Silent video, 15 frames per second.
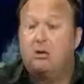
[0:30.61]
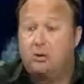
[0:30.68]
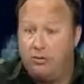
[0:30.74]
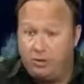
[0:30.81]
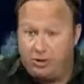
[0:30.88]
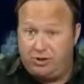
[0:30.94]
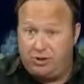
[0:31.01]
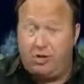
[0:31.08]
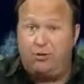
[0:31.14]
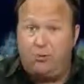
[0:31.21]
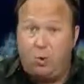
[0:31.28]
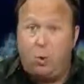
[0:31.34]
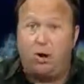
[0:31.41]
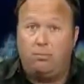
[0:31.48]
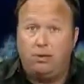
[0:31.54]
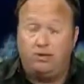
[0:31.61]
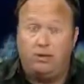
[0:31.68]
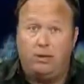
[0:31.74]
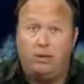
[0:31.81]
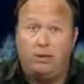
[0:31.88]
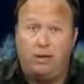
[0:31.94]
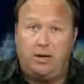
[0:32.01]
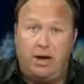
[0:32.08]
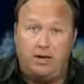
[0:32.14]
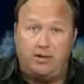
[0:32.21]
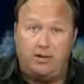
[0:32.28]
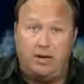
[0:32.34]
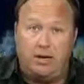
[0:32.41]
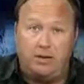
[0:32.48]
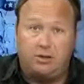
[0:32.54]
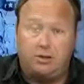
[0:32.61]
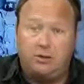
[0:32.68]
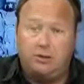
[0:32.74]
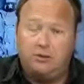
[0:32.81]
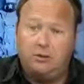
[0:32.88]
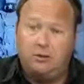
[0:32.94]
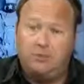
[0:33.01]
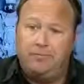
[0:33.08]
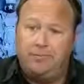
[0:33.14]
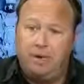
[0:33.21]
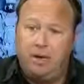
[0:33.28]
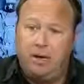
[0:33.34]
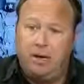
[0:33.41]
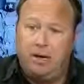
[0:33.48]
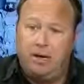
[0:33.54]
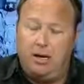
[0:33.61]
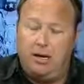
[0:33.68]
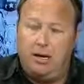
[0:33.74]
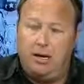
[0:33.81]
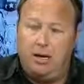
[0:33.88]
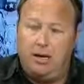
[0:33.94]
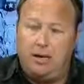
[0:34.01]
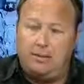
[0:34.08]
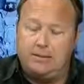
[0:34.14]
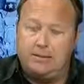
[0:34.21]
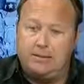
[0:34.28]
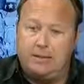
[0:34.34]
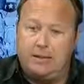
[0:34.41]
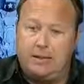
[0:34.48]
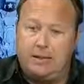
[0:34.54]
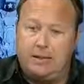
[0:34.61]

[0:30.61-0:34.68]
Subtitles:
So there's a state of war between the United States and